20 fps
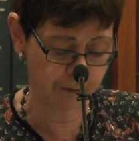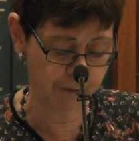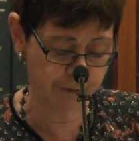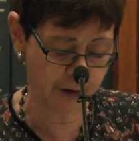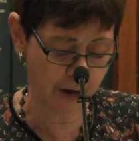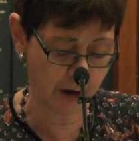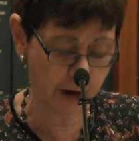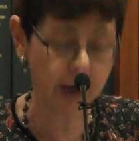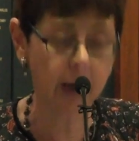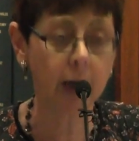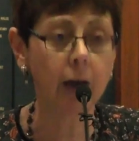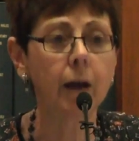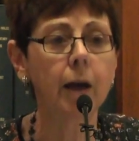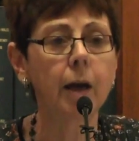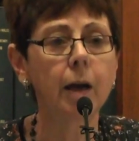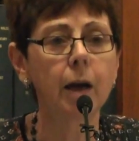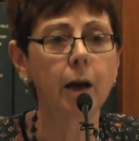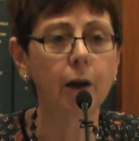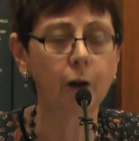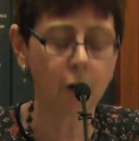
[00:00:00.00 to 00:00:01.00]
and finer,
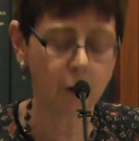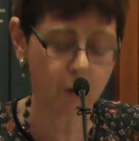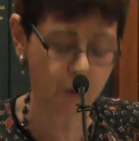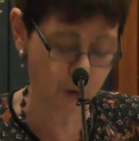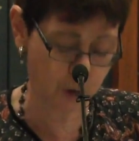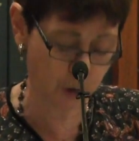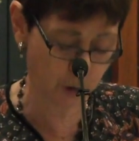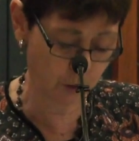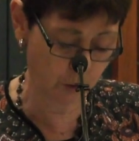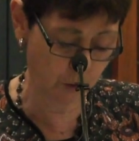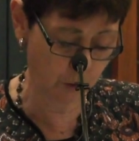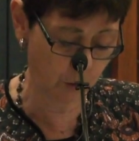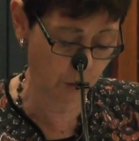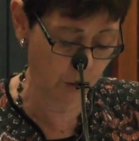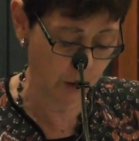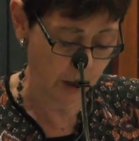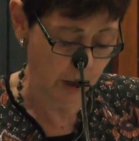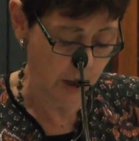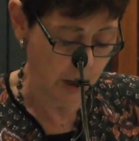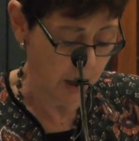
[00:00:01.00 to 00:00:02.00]
and
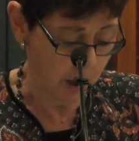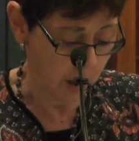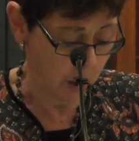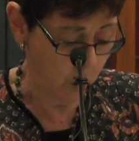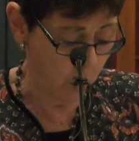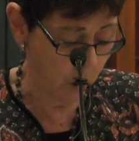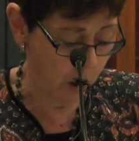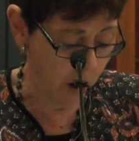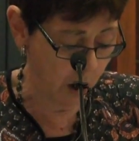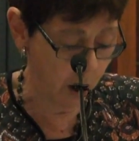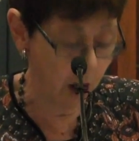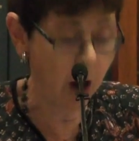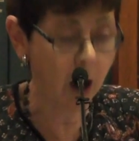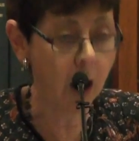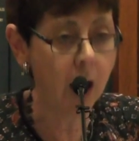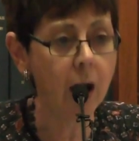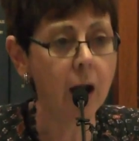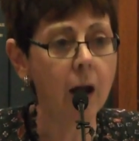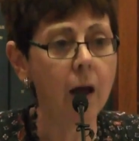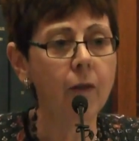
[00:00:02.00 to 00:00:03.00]
NO2, were
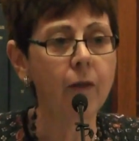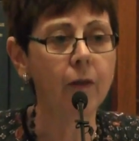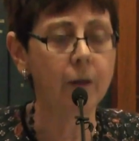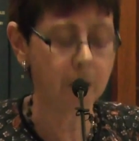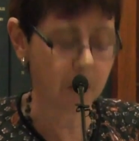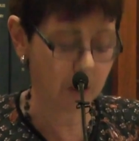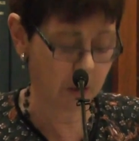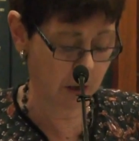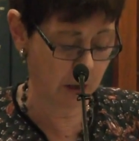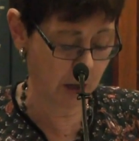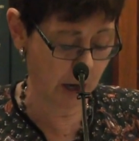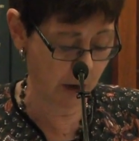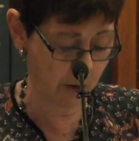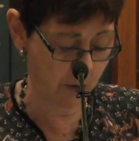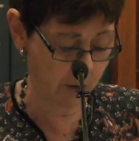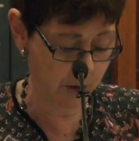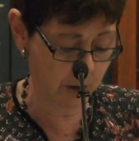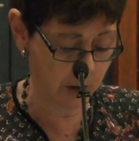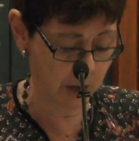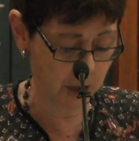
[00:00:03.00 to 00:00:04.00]
higher than
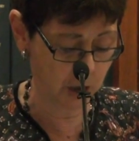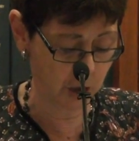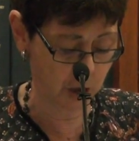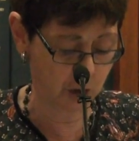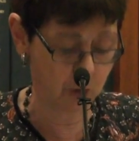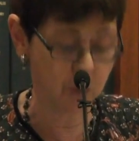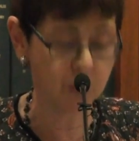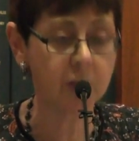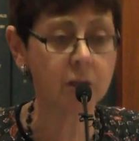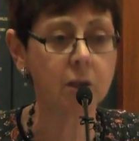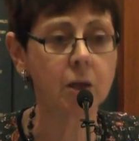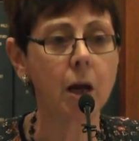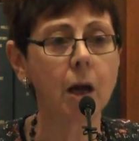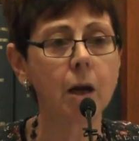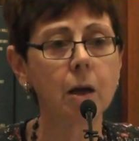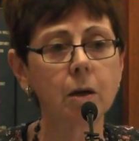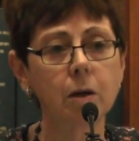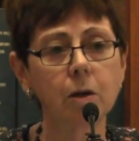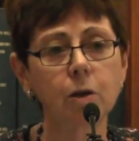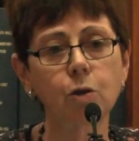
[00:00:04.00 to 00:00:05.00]
current national
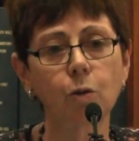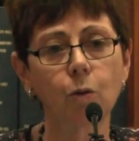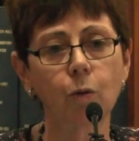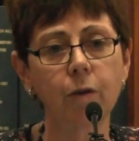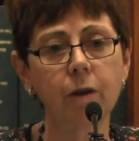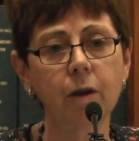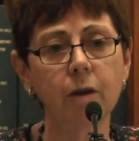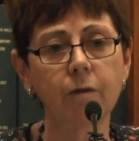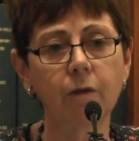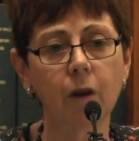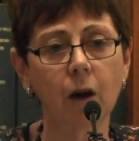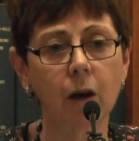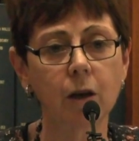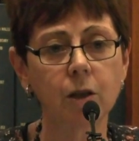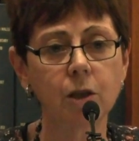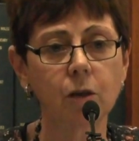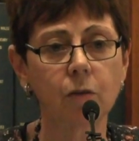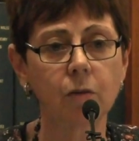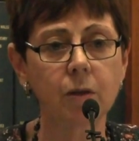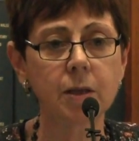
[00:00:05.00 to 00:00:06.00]
standards or the
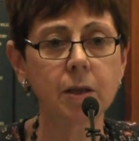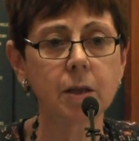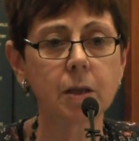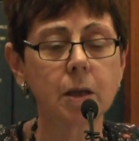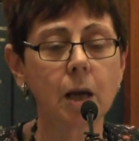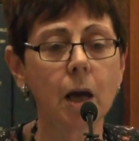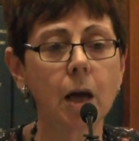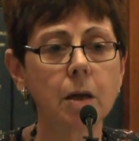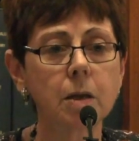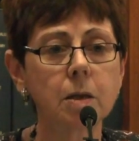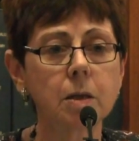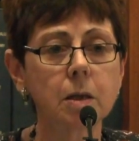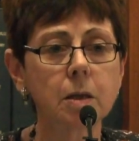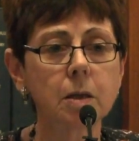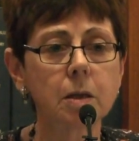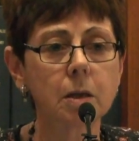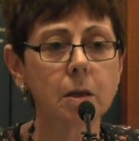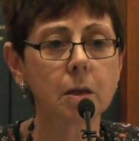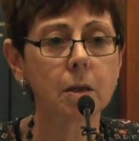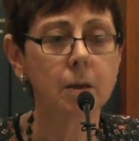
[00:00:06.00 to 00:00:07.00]
advisory standard.